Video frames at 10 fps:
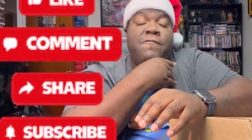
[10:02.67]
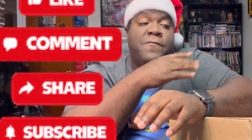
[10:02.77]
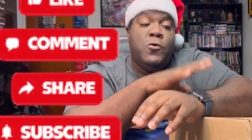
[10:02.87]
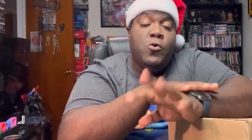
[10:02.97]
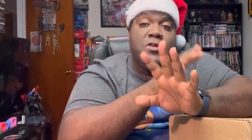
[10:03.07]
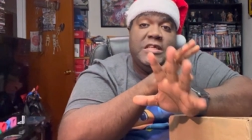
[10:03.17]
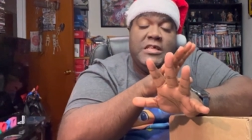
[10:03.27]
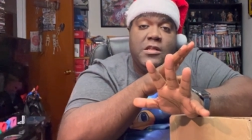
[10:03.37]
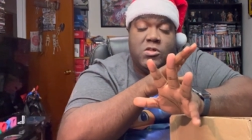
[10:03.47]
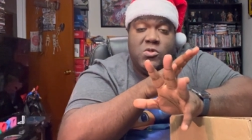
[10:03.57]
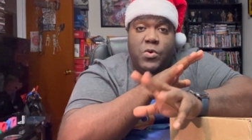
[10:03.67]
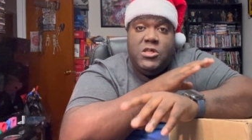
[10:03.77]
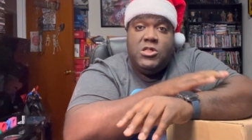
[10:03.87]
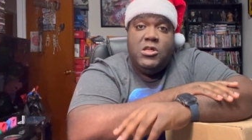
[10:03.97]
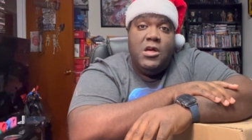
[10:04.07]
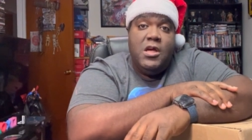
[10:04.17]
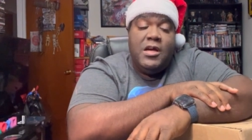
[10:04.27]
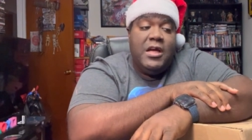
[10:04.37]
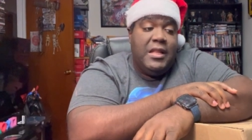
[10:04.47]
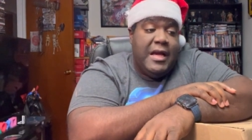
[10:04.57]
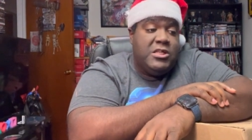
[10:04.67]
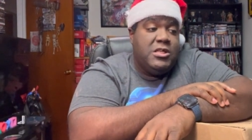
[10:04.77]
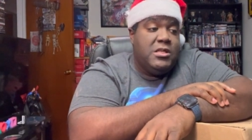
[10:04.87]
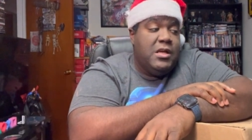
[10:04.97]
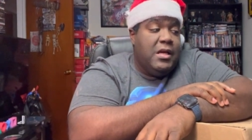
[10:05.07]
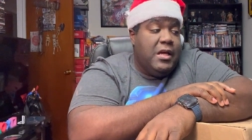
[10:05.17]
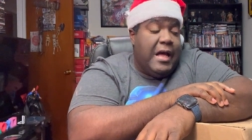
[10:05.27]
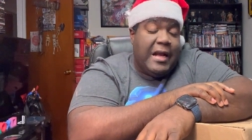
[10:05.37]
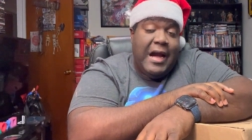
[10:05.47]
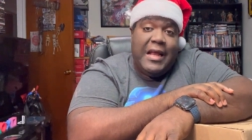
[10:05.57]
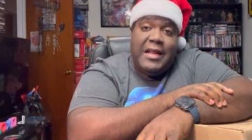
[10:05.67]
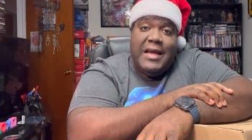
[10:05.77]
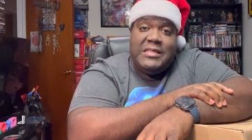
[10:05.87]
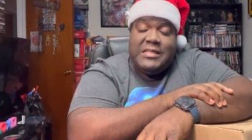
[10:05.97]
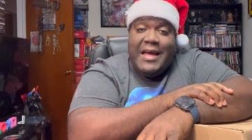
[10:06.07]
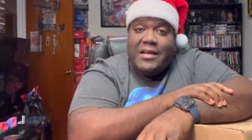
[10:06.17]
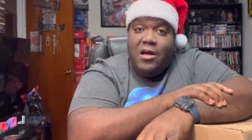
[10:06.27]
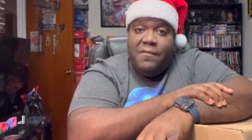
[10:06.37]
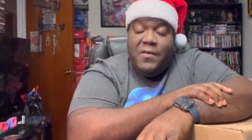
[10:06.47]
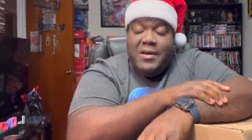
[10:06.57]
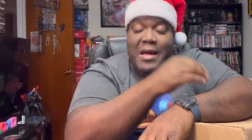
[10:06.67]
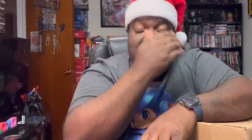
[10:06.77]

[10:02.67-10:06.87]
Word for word: full Nintendo Switch collection. I kind of like slacked off on that